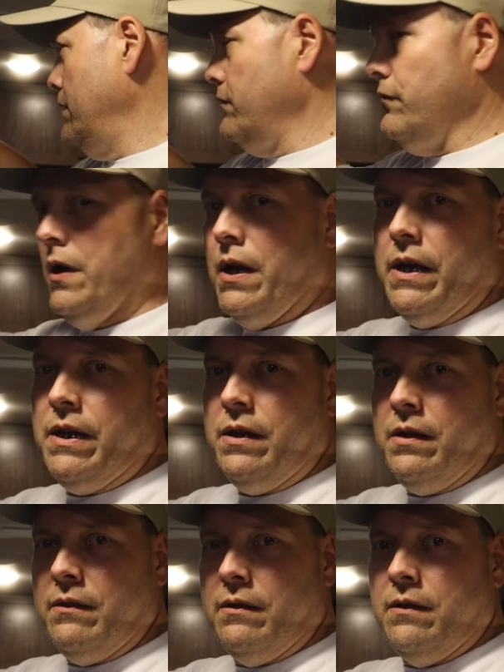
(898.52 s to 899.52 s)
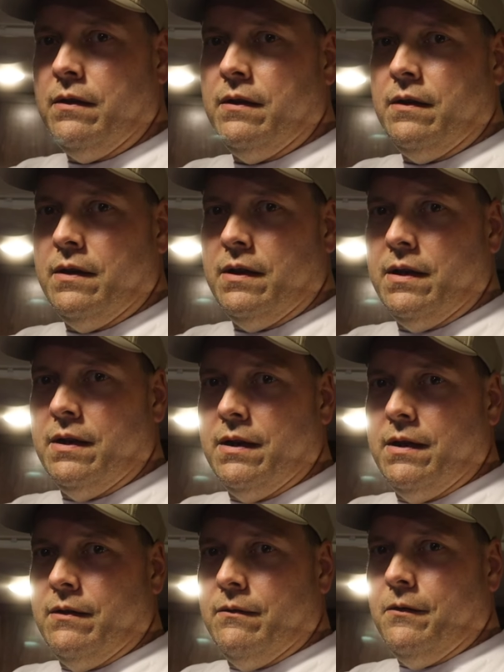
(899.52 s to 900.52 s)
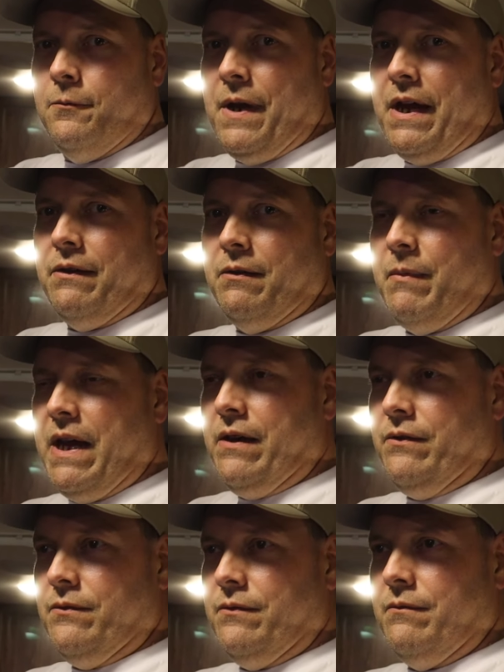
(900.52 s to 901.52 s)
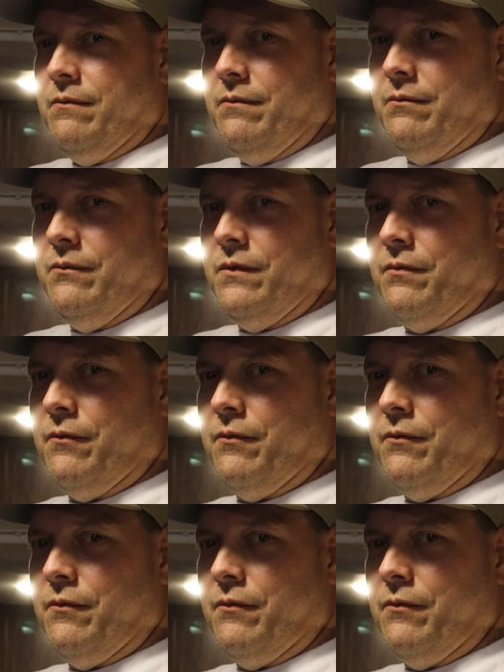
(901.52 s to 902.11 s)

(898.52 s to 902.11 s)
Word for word: Ron from Out and About with